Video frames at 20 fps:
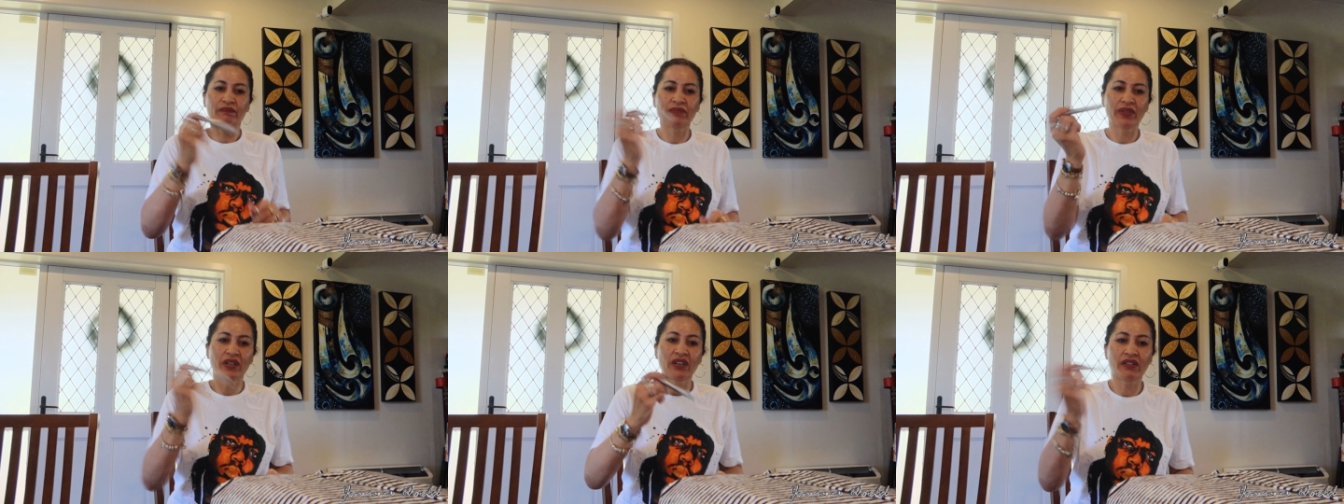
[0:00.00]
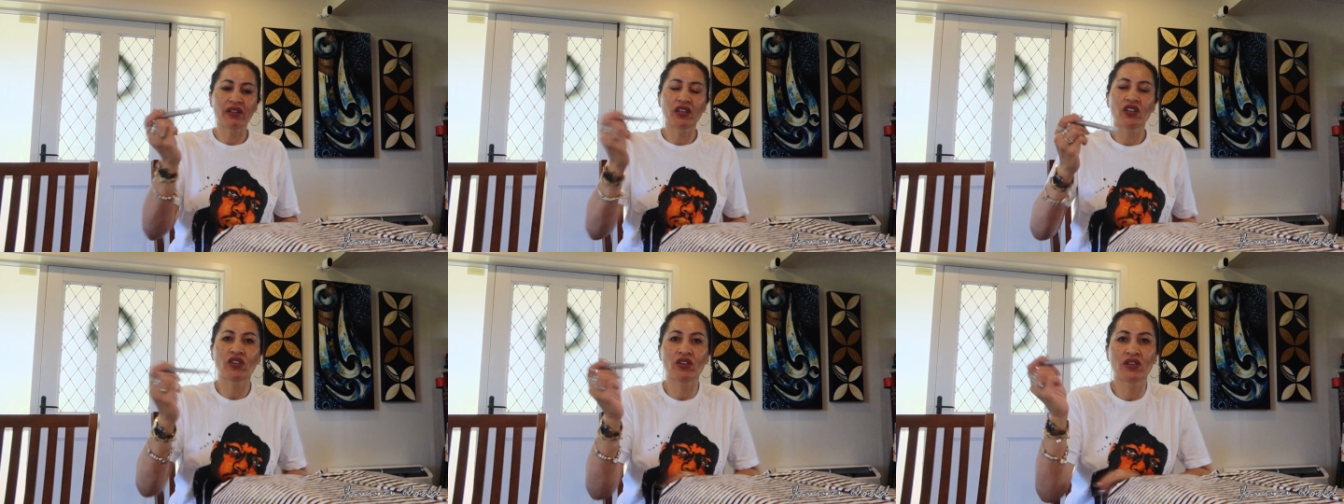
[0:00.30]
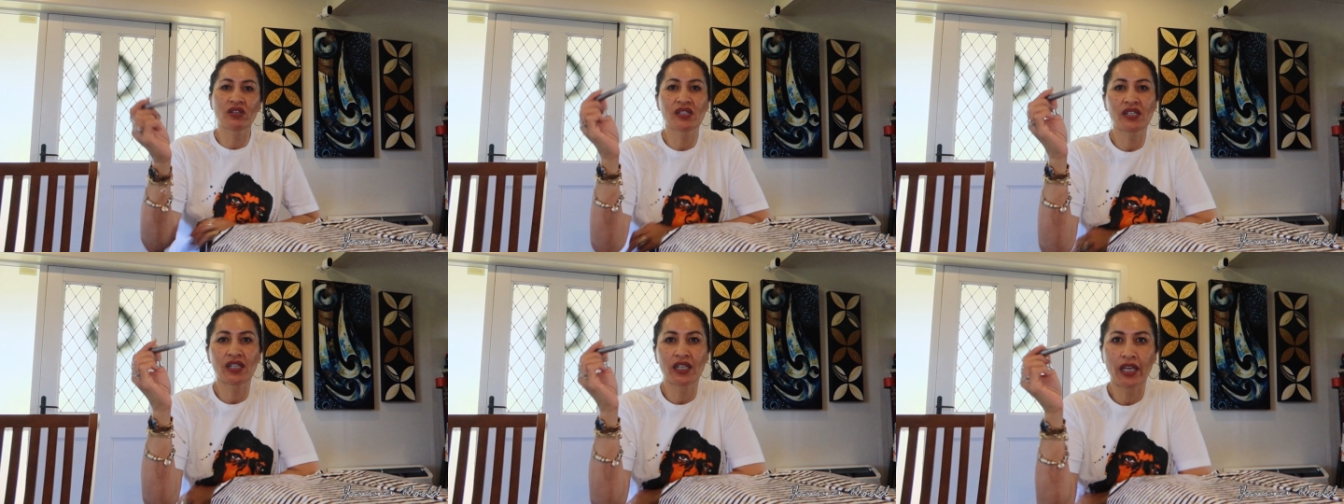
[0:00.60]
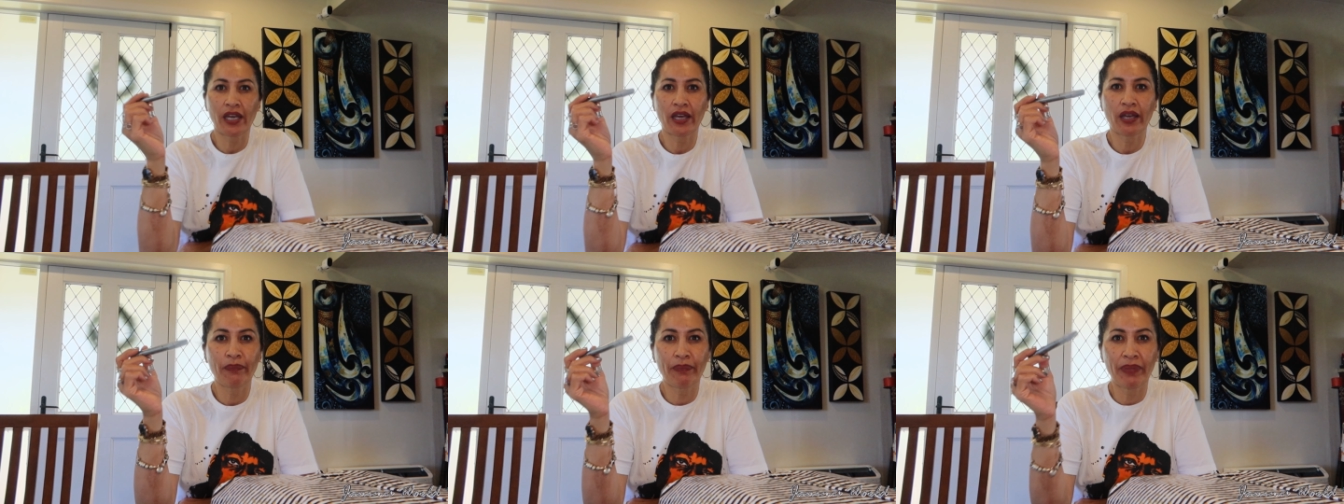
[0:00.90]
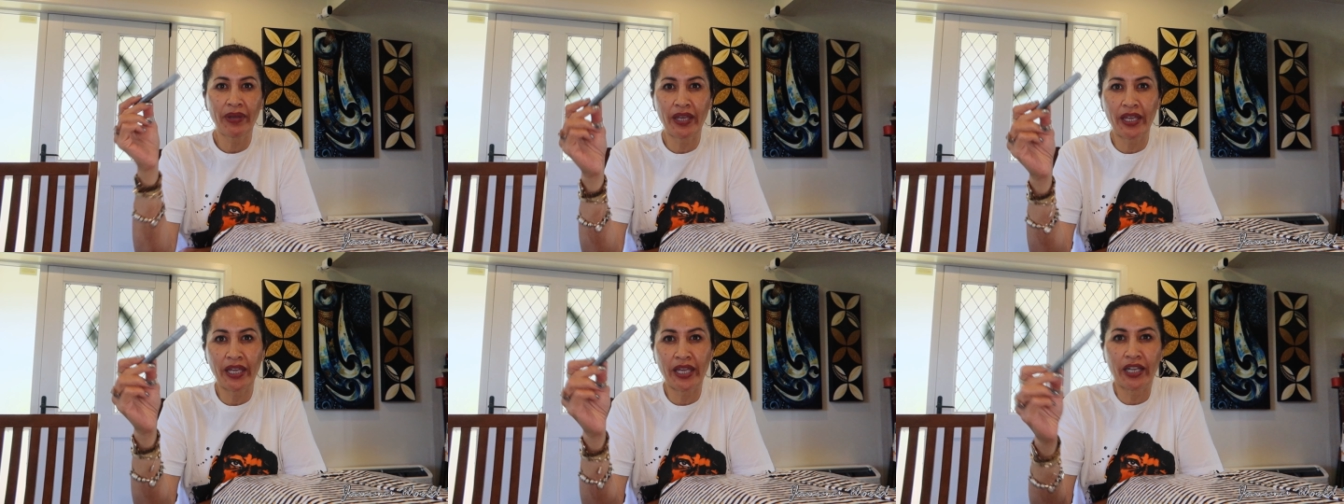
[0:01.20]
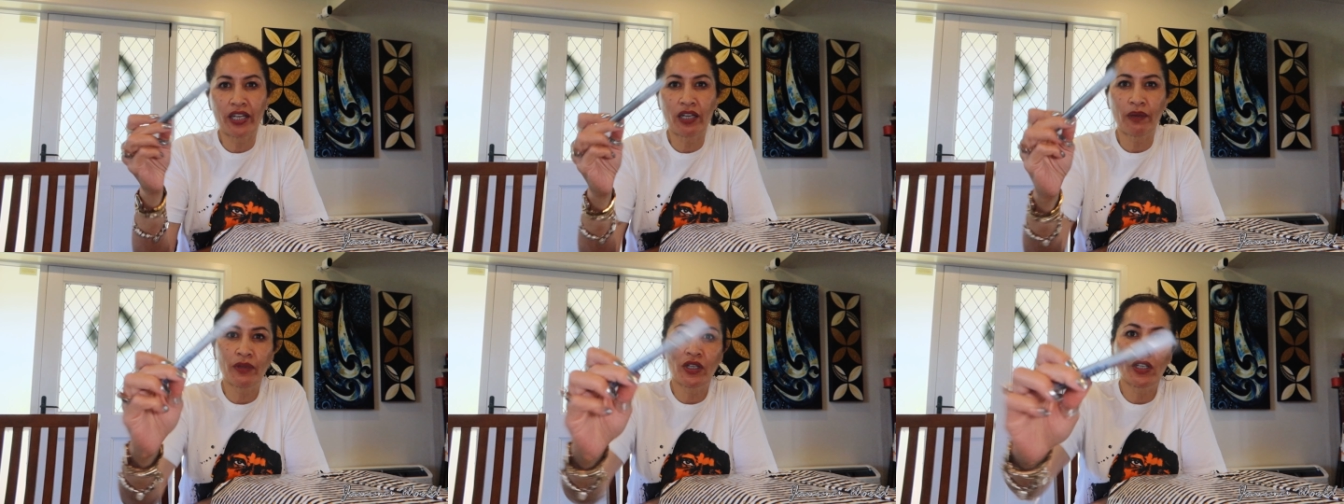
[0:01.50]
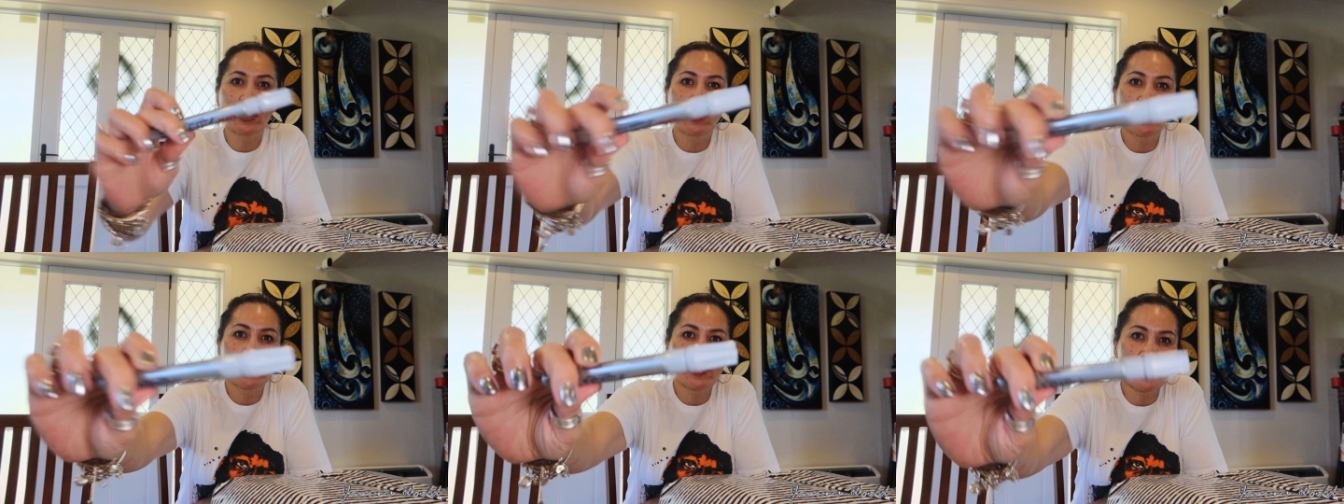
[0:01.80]
better than using a pen, I'm
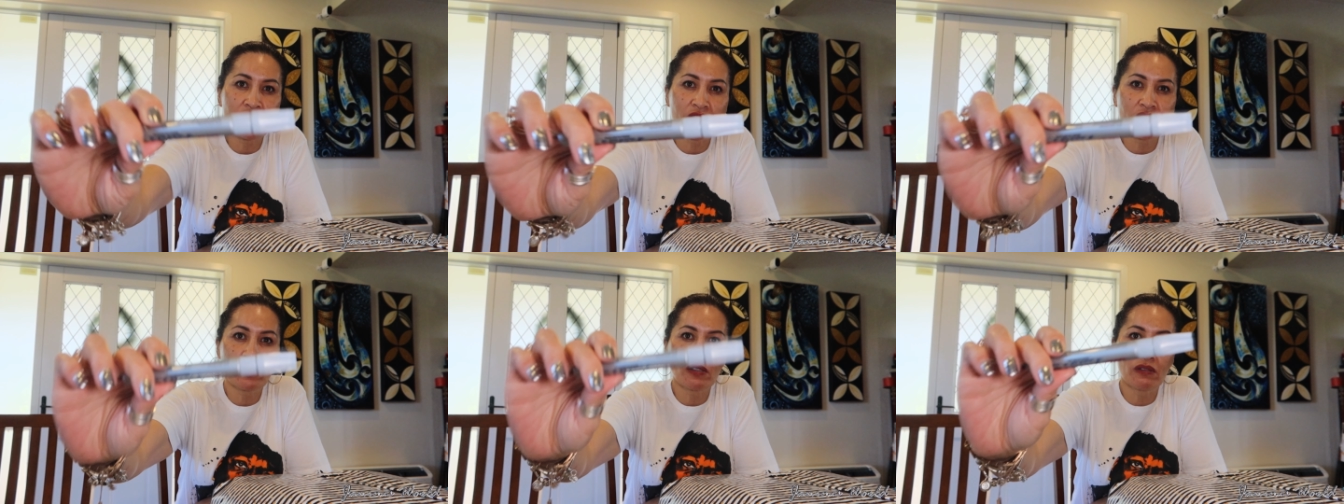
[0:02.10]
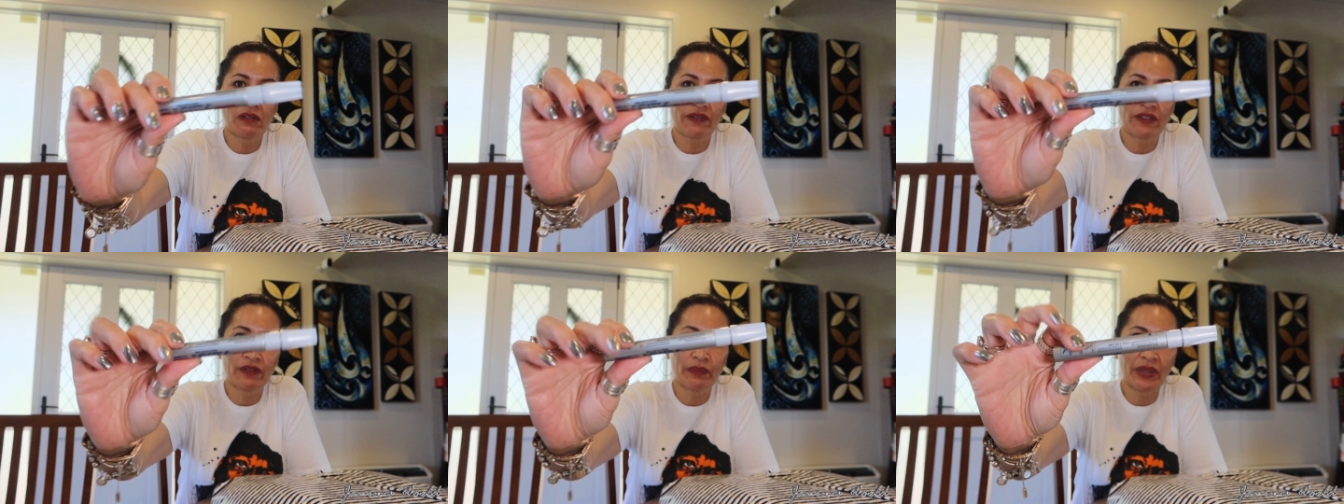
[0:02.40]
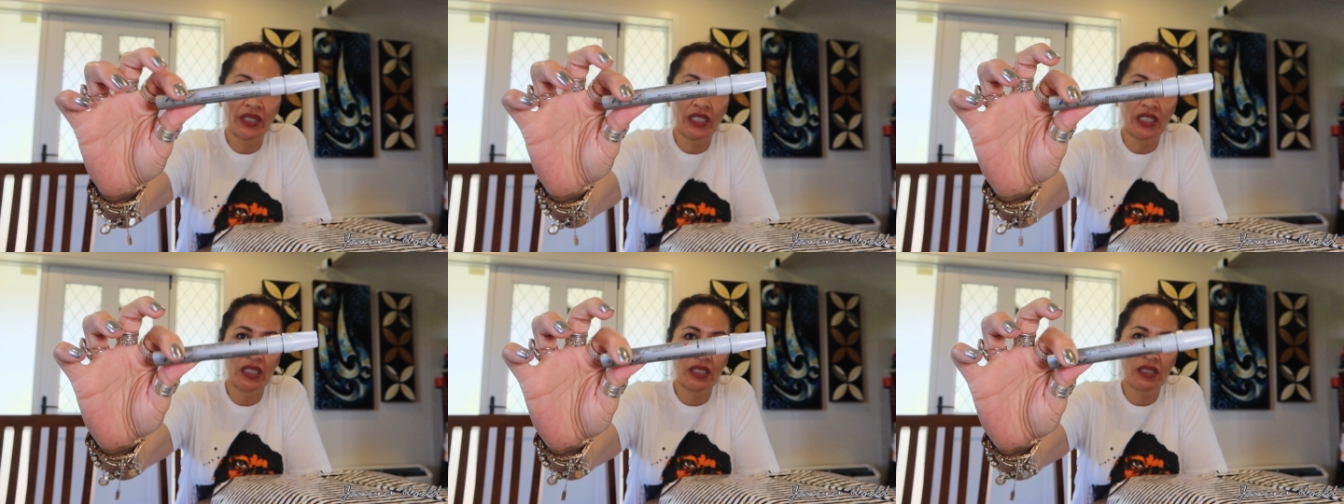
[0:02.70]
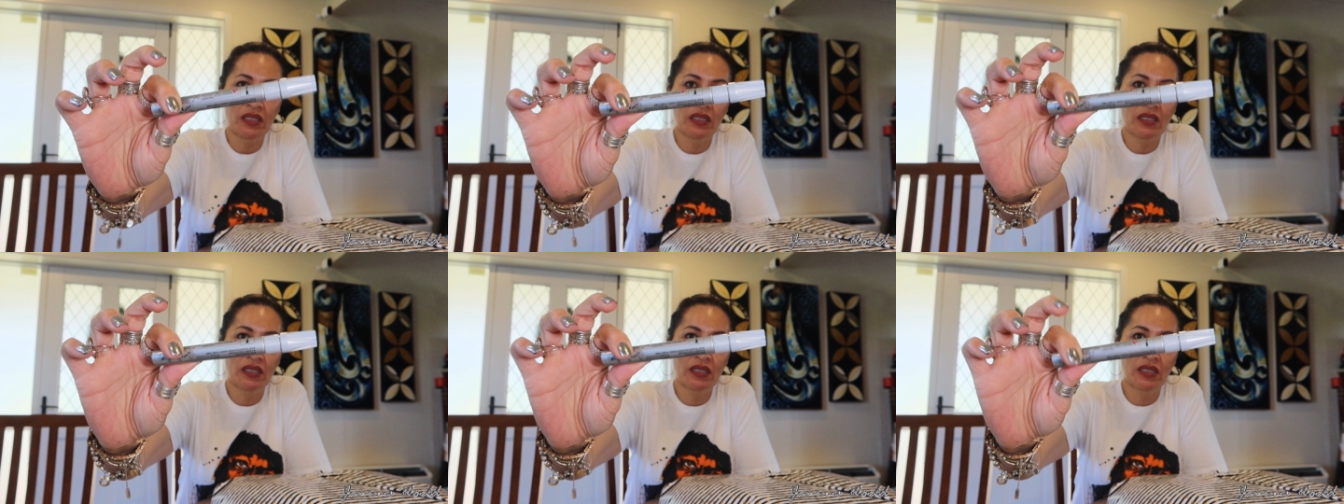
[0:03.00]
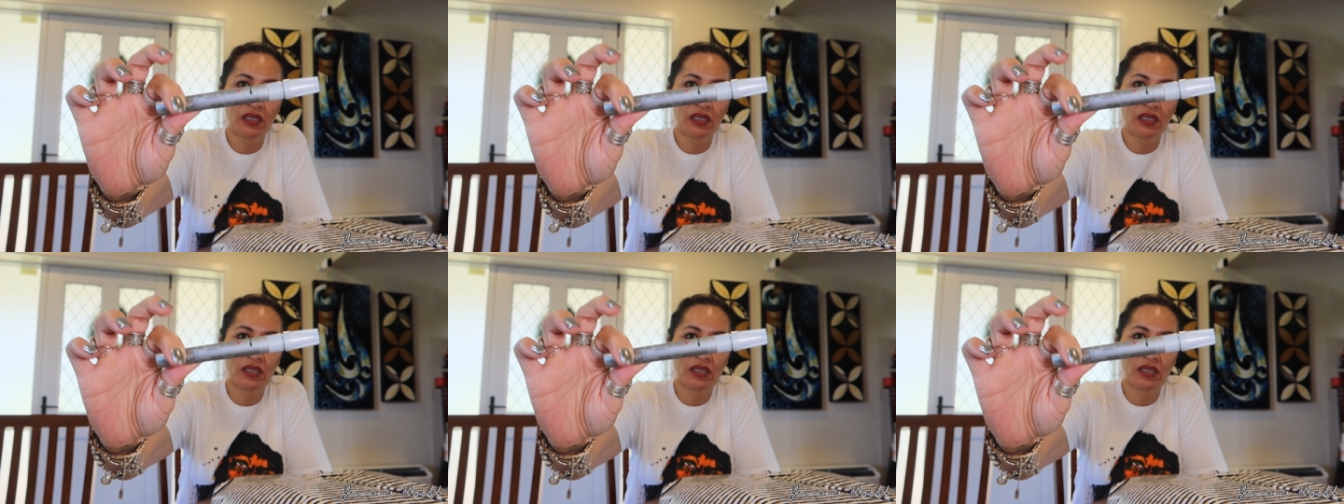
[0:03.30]
going to use the silver pen.